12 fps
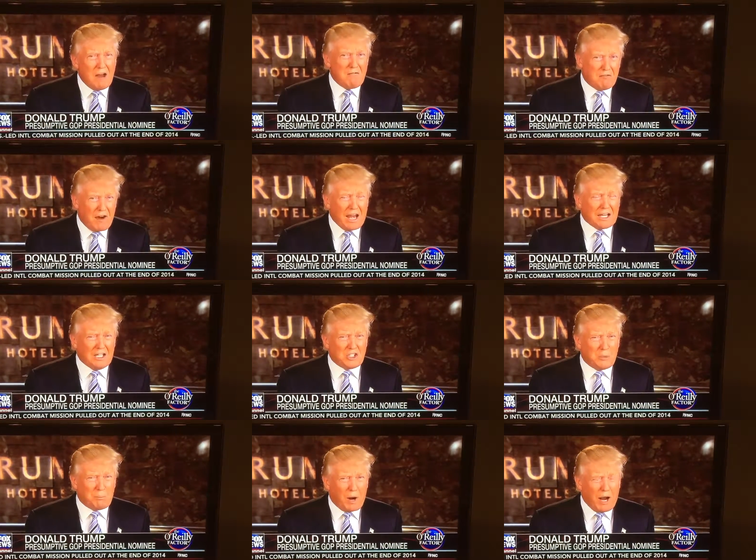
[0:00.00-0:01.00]
and frankly,
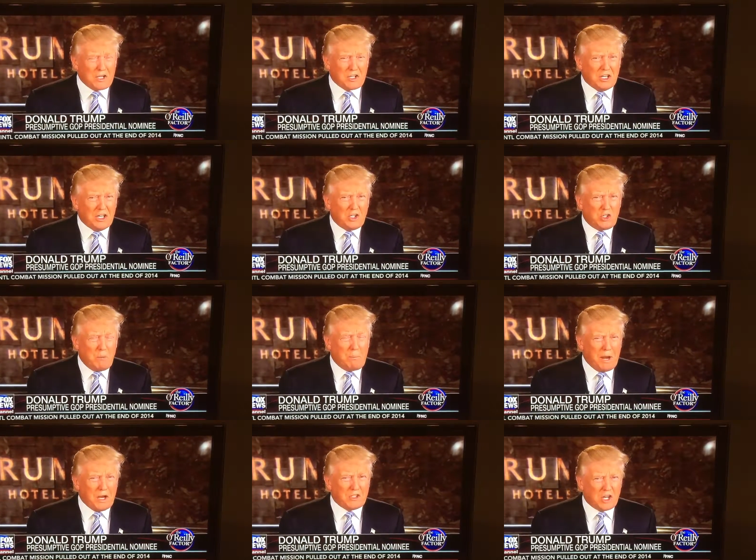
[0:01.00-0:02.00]
surprisingly, she
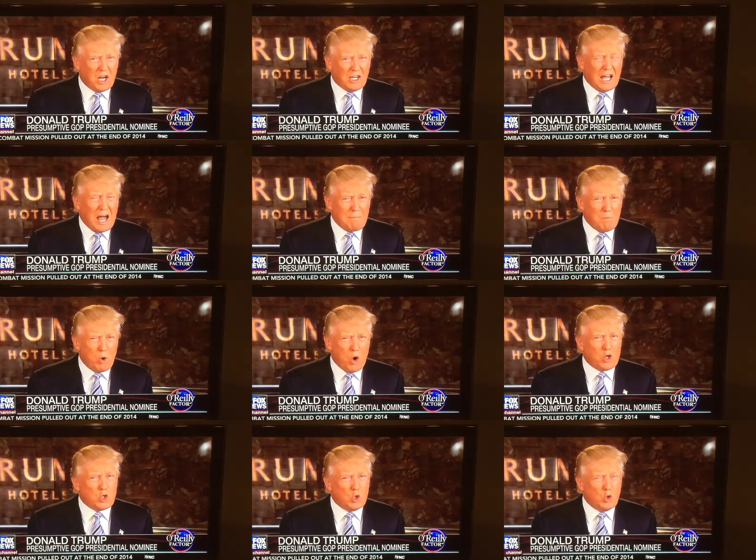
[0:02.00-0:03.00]
pays a lot
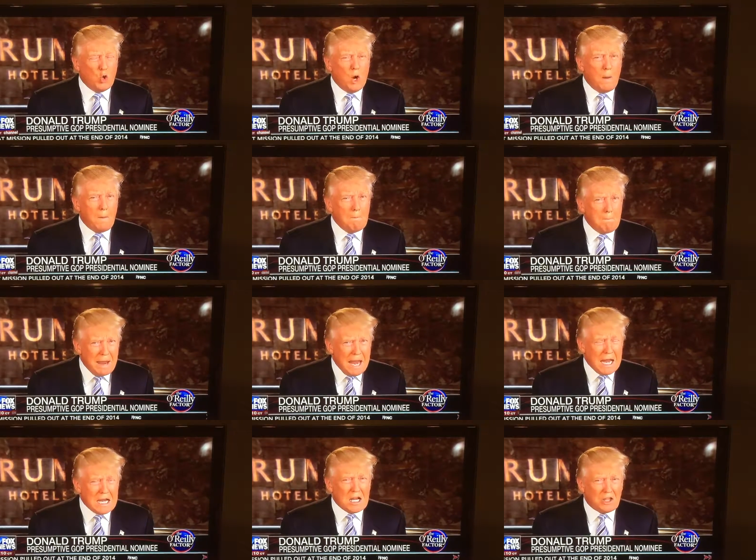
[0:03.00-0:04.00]
more to
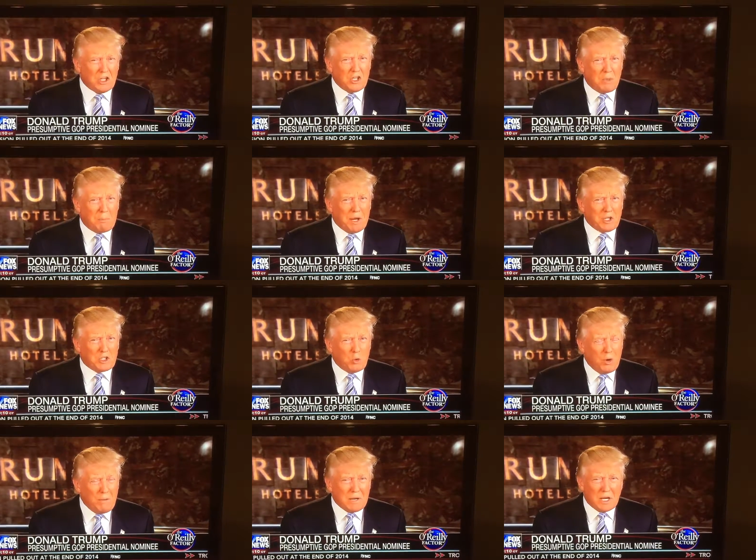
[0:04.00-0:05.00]
men than she pays to
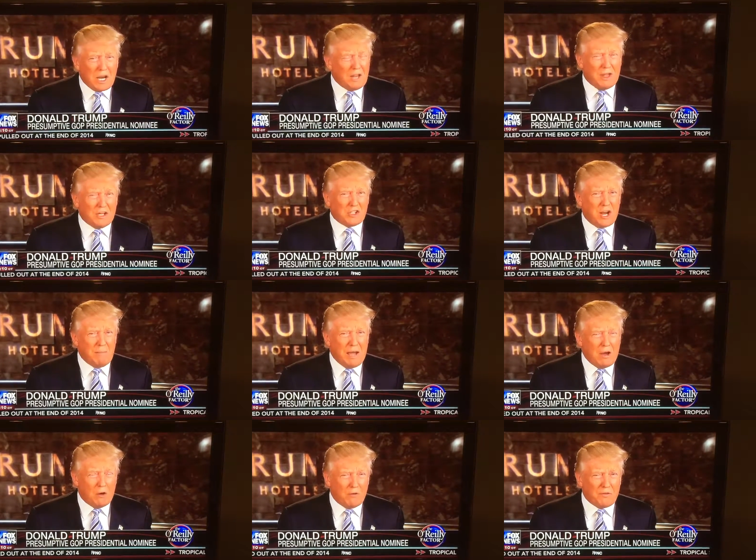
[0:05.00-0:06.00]
women, and that's come
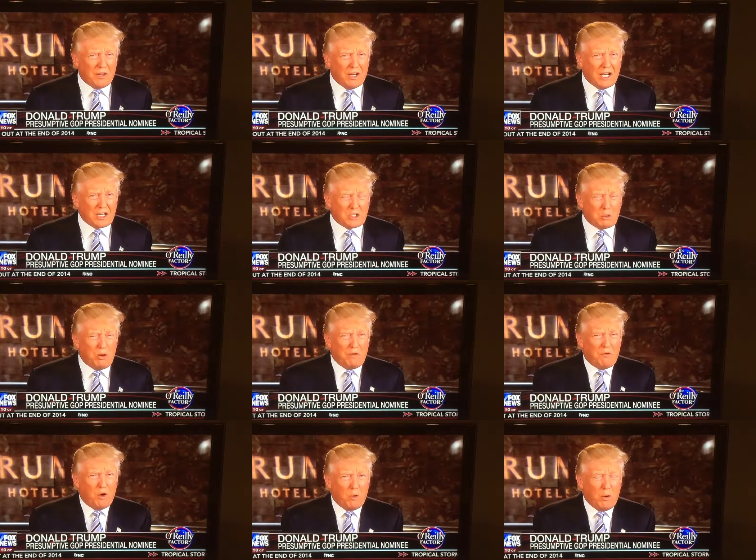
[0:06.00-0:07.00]
out over the last three or
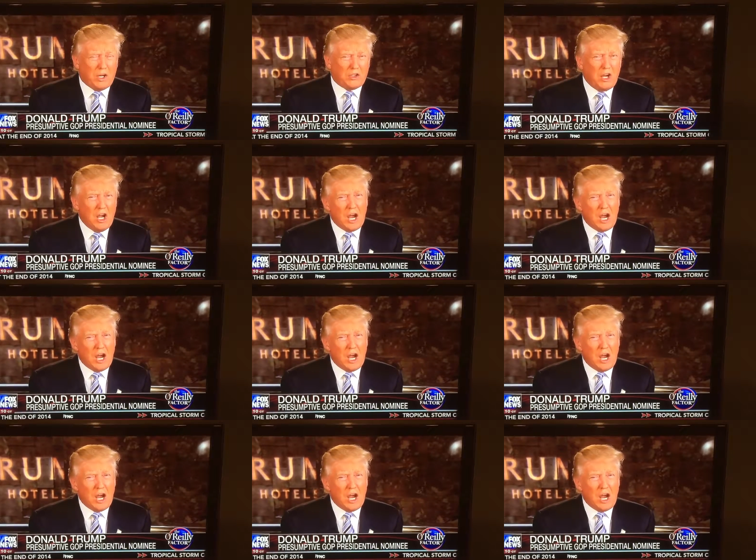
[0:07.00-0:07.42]
four weeks.